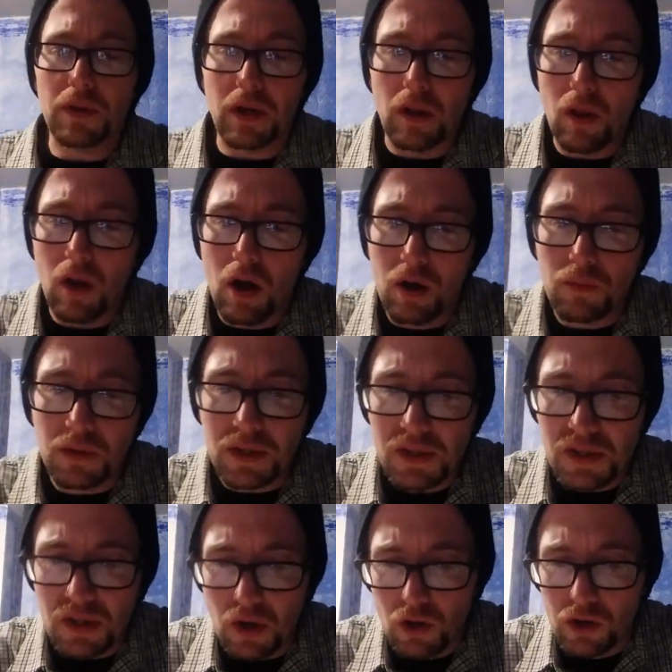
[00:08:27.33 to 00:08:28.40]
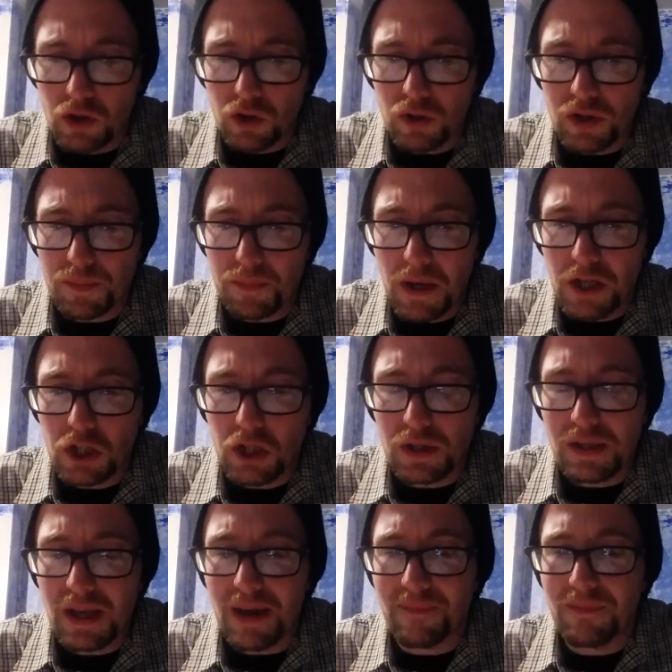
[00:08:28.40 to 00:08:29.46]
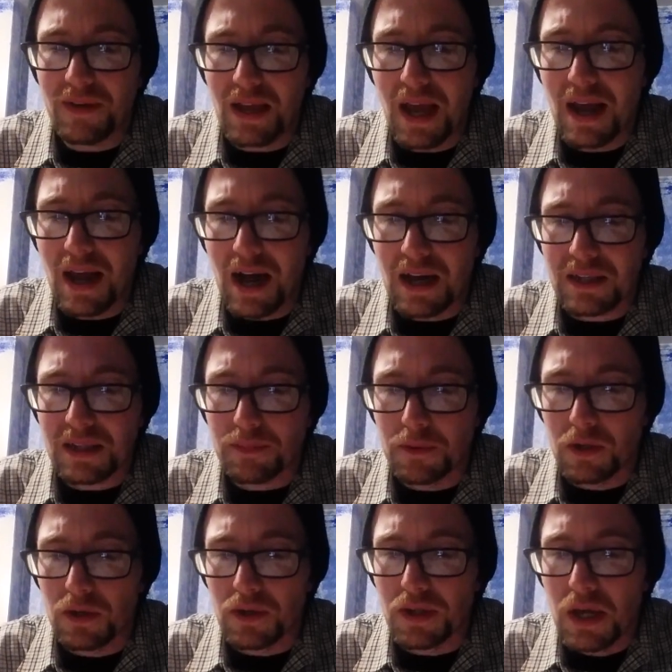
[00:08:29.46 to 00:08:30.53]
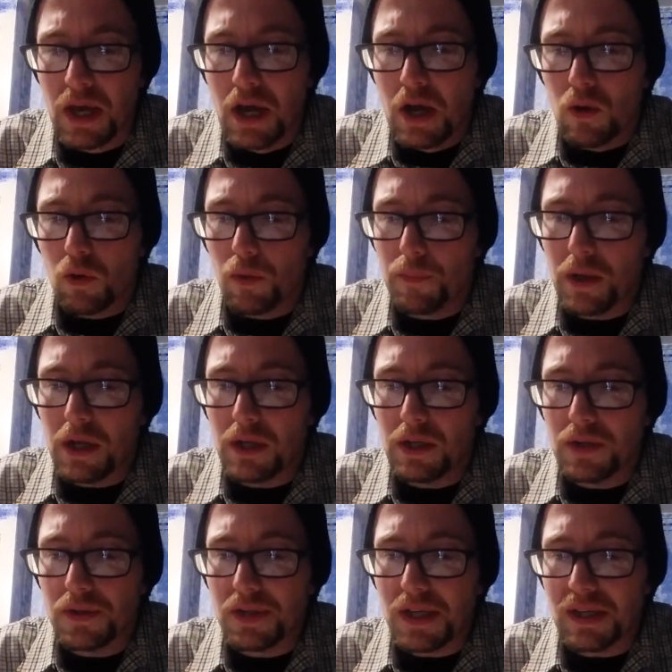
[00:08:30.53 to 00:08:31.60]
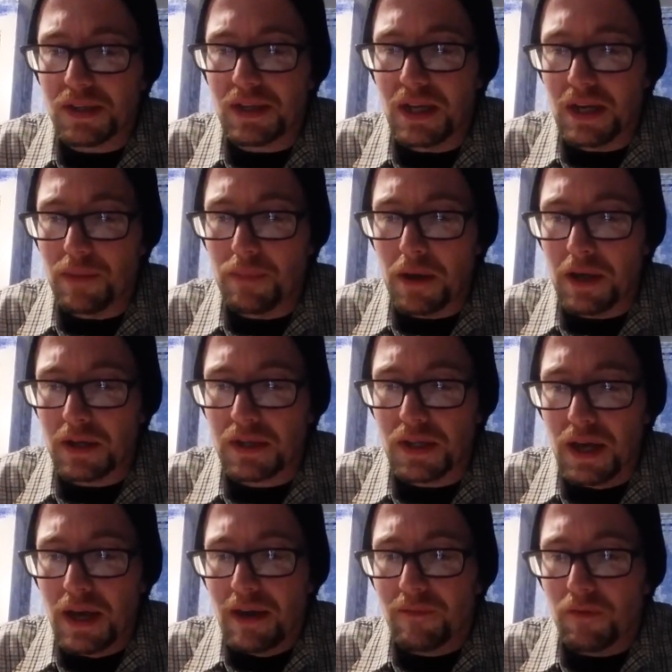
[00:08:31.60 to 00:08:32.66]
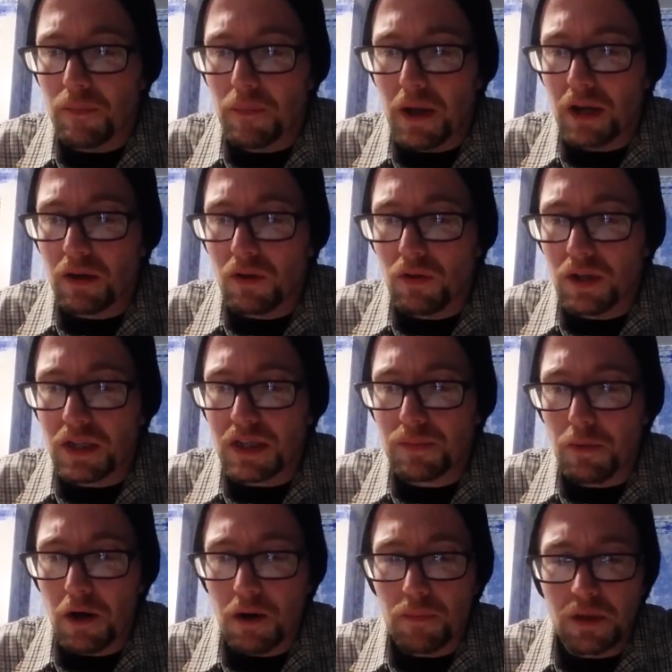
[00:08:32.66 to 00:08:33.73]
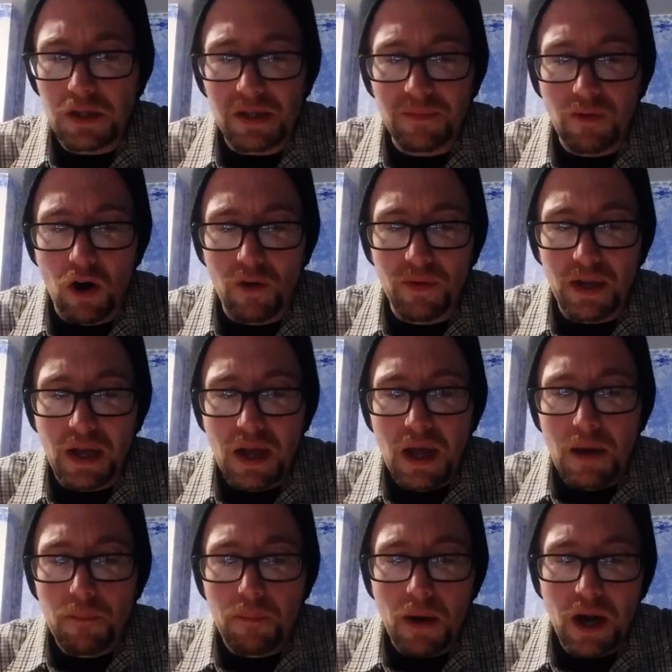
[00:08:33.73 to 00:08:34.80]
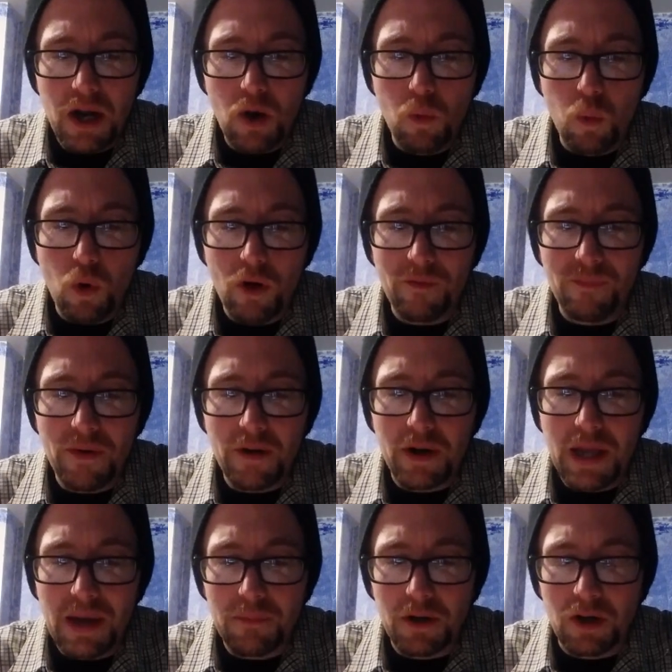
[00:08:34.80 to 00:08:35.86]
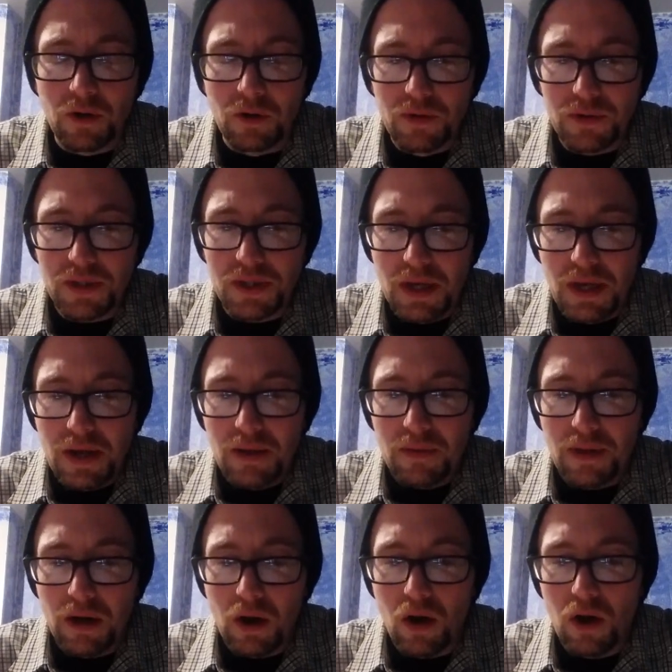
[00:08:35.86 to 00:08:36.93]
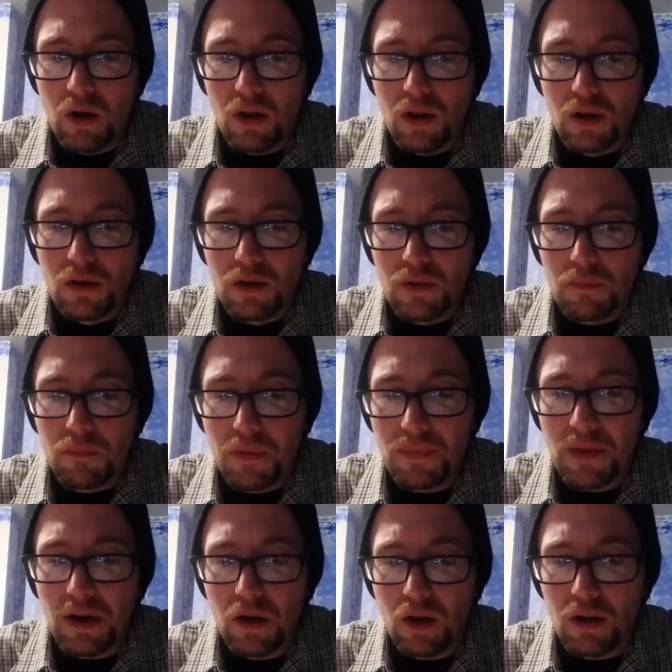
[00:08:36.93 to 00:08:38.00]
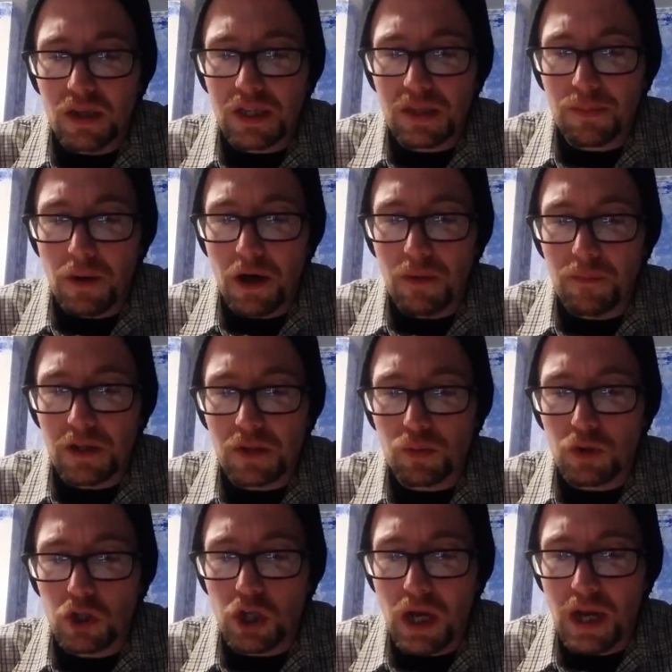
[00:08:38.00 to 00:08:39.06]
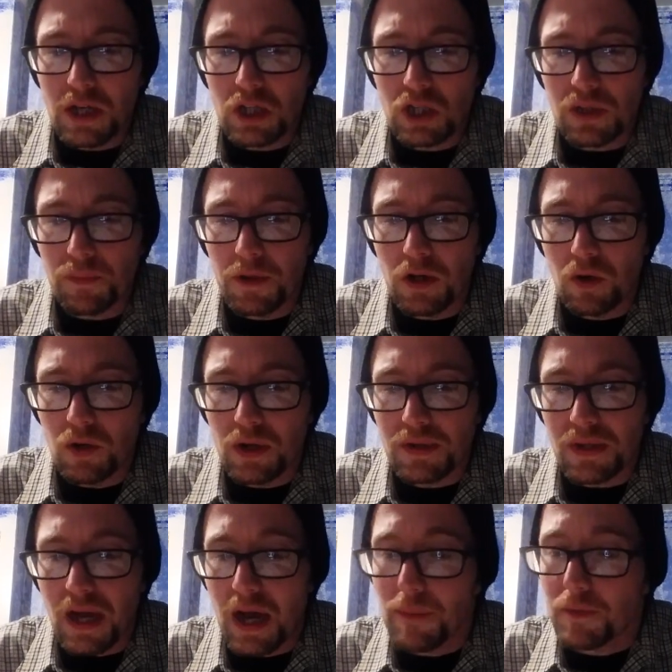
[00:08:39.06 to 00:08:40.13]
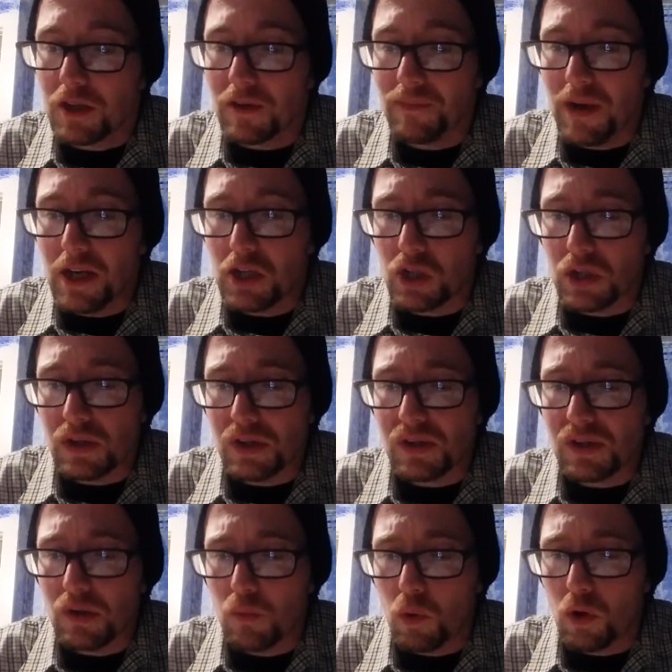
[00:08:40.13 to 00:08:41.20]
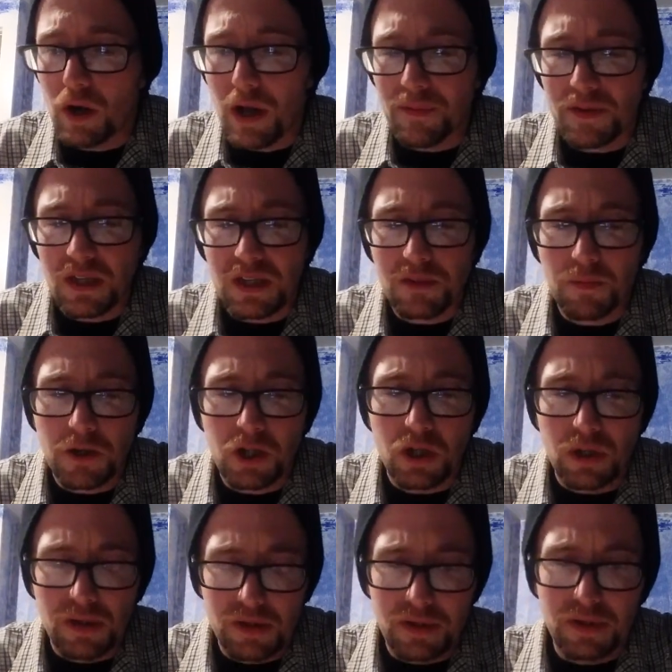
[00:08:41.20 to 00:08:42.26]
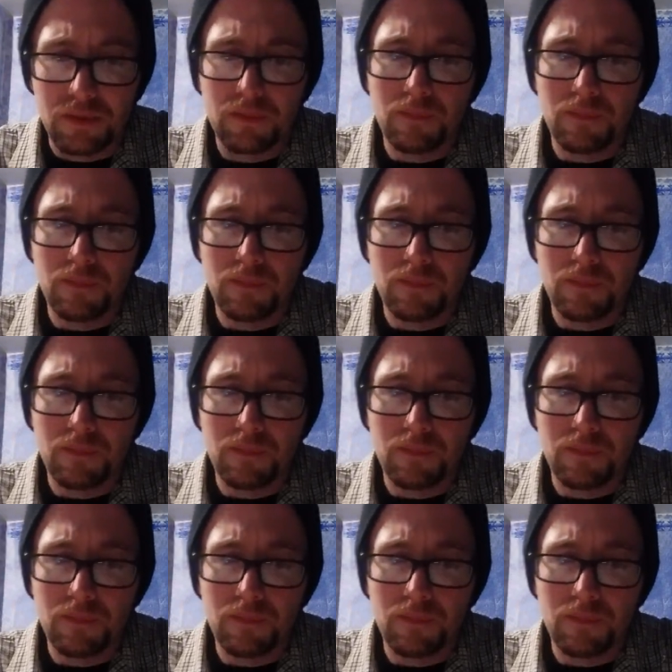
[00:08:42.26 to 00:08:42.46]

that along with the soldiers, patients at VA hospitals were being used as guinea pigs for medical experiments involving biowarfare chemicals. That all experiments were changed to be known as observations to ward off suspicions.